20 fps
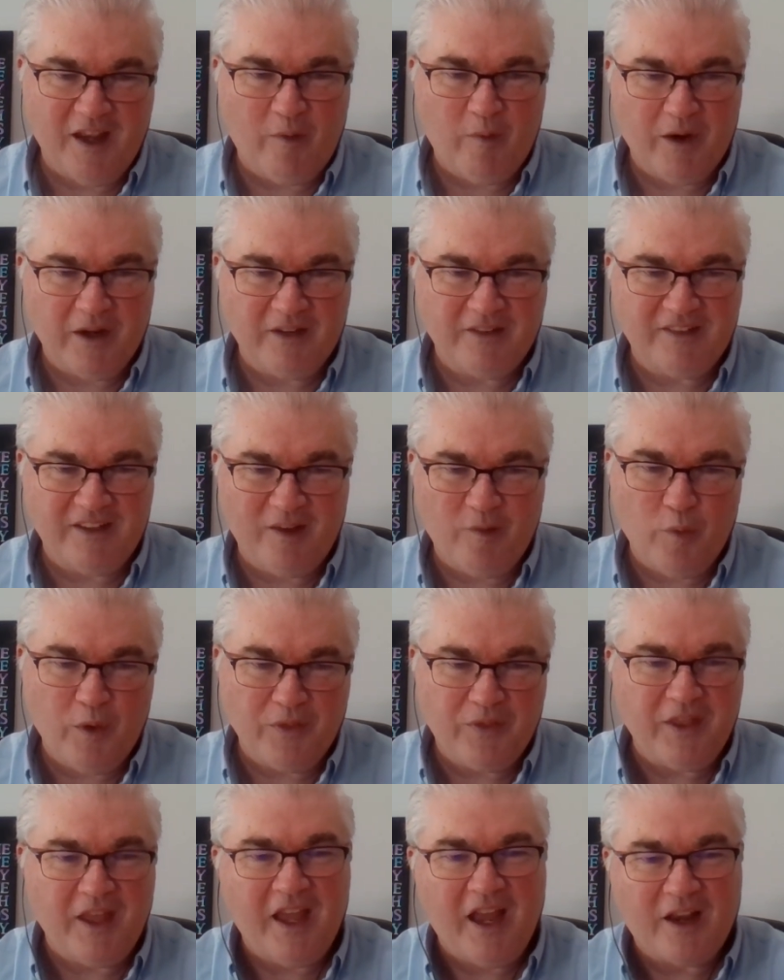And I want to say
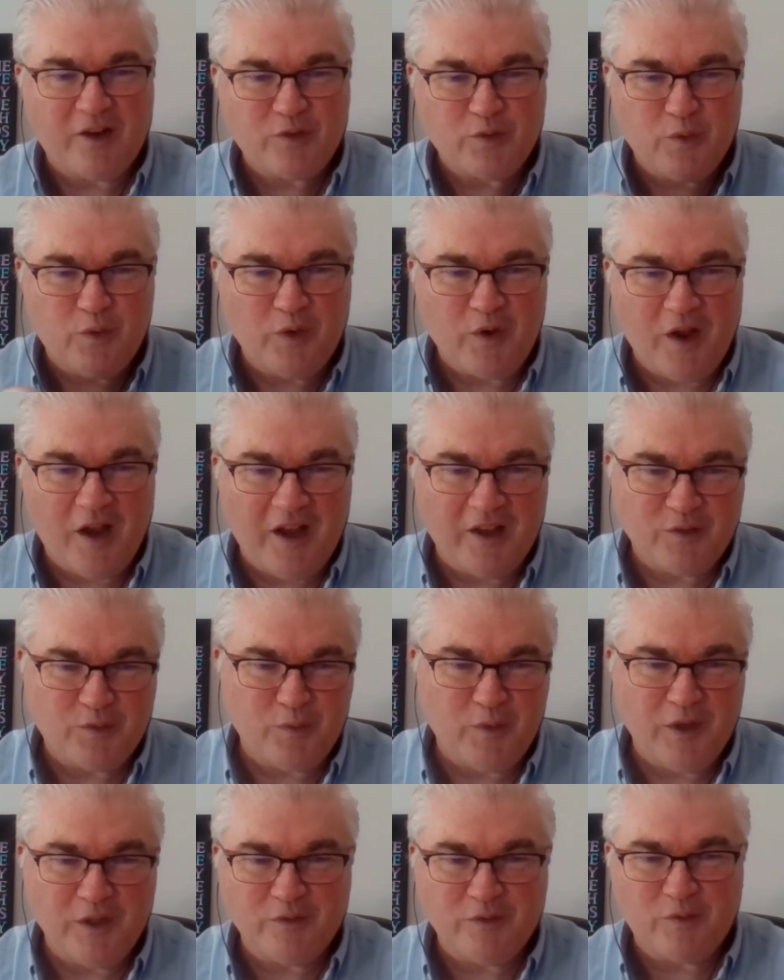what the actual
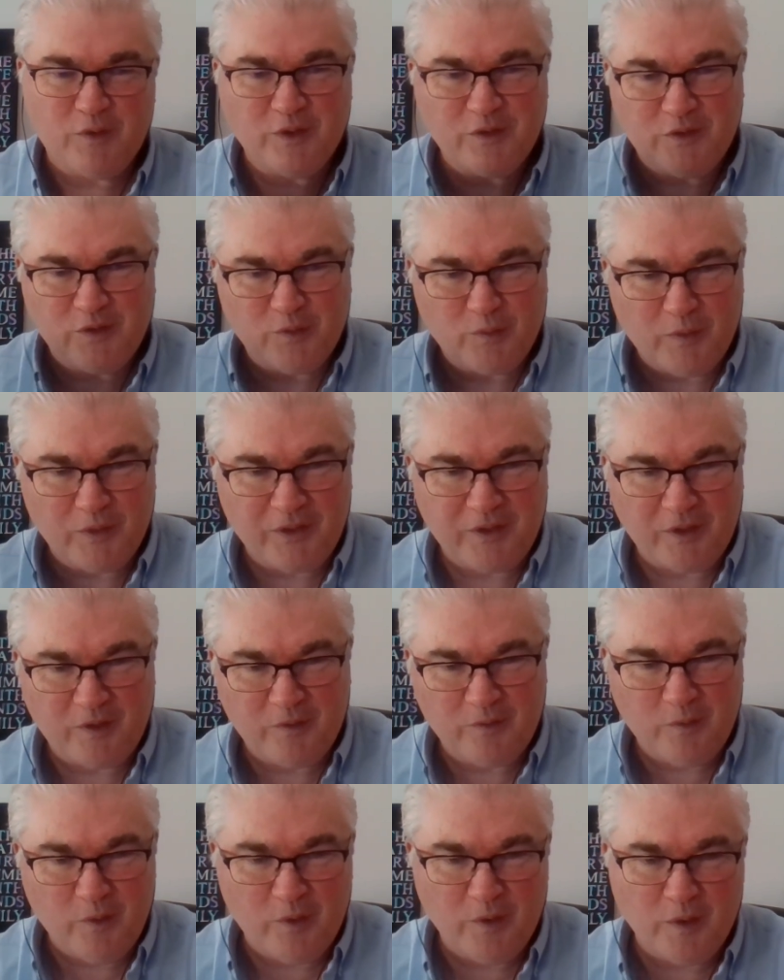cost was versus what the
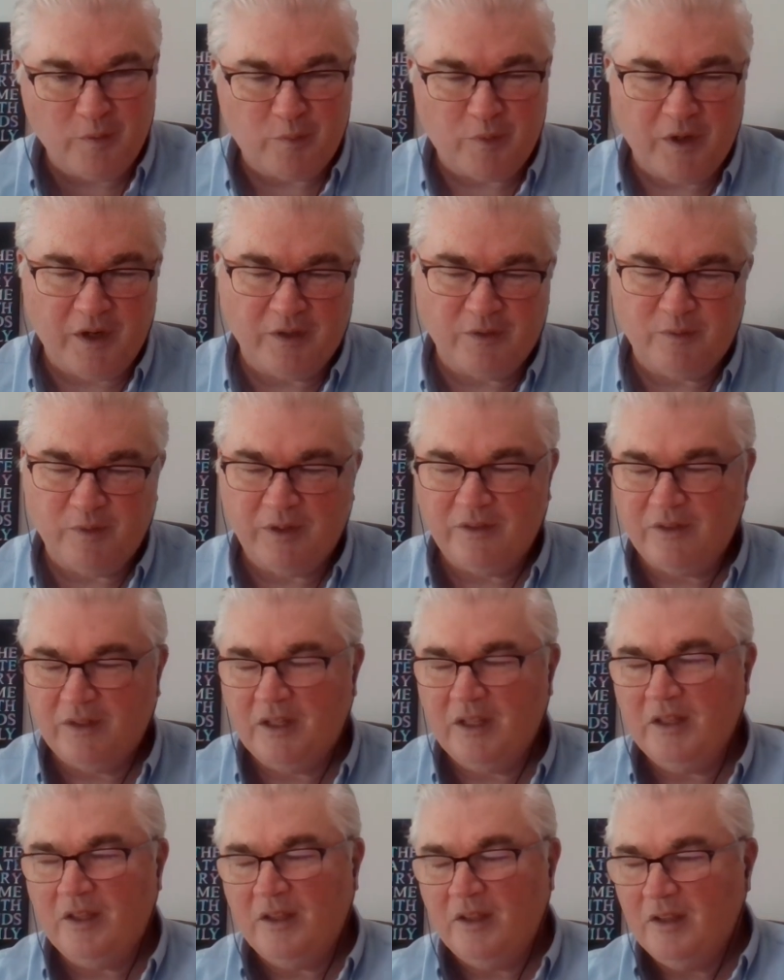quoted price
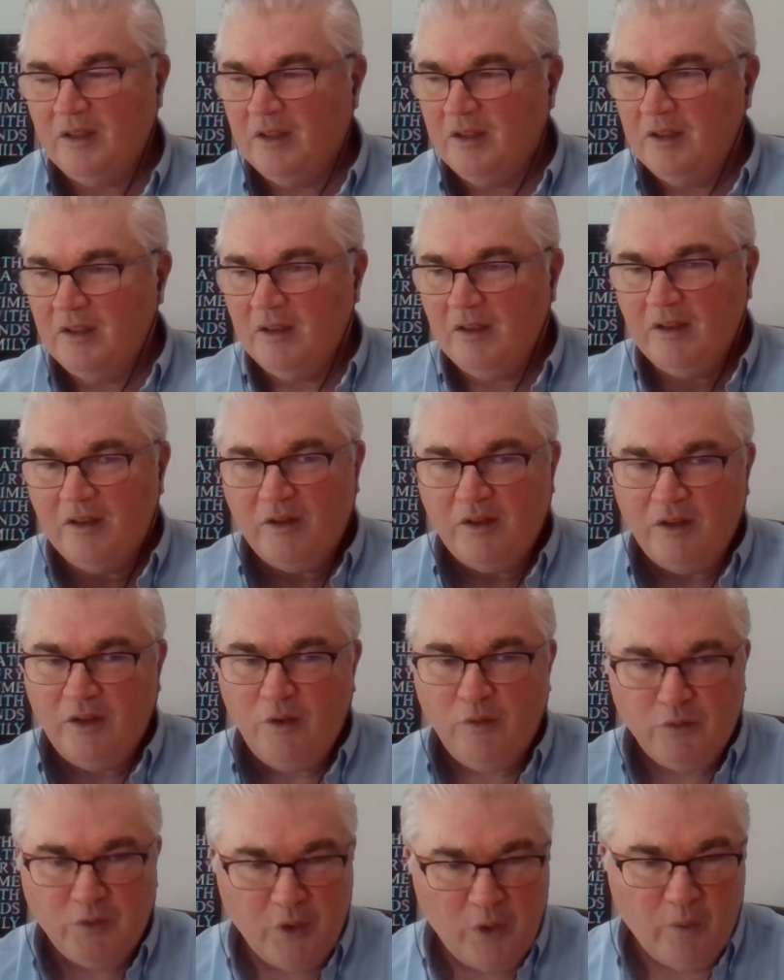was.
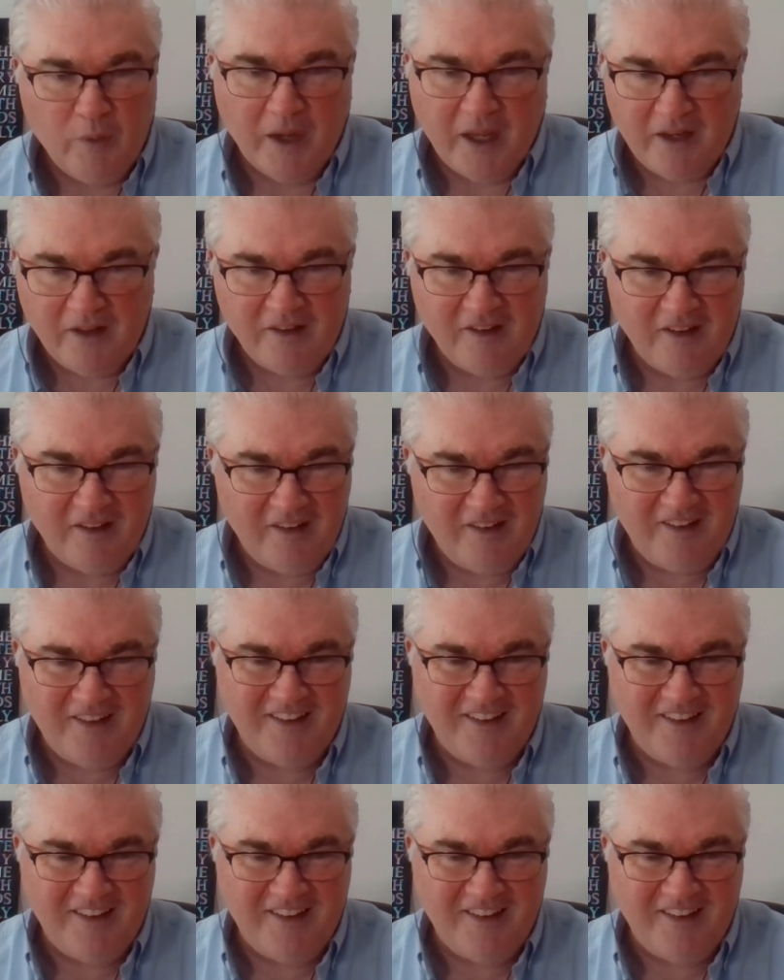You do it.